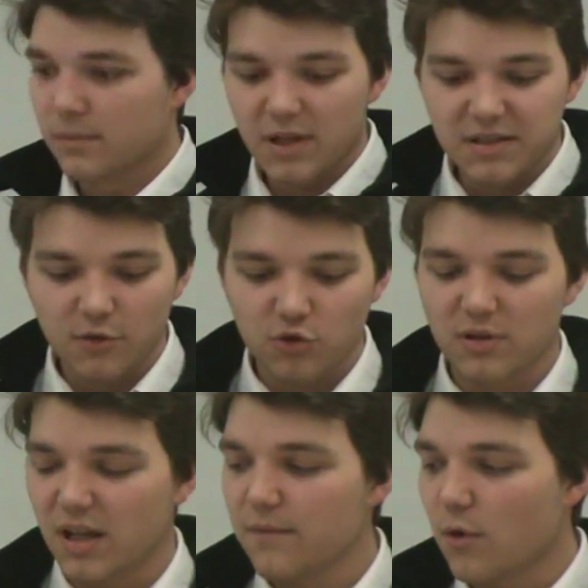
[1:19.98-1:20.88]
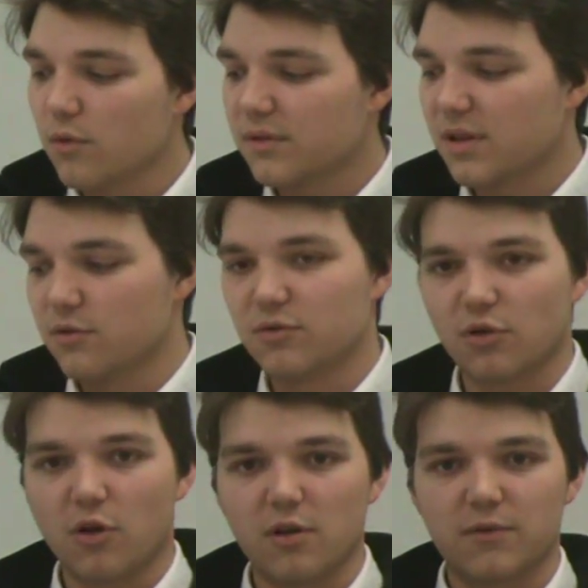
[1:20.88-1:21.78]
Essentially, they vote, they
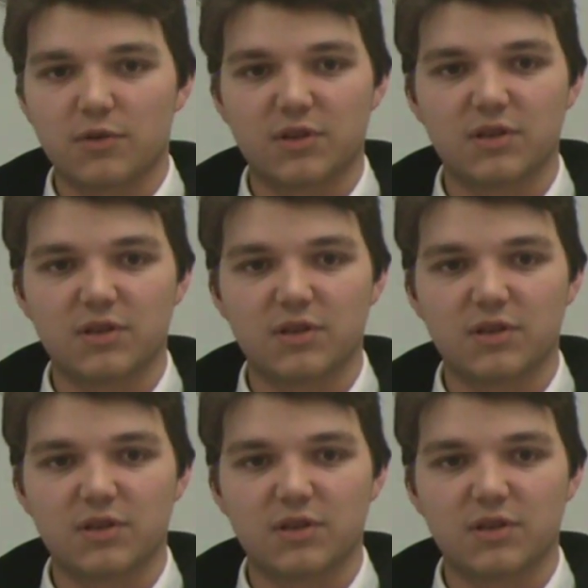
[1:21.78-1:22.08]
use all of their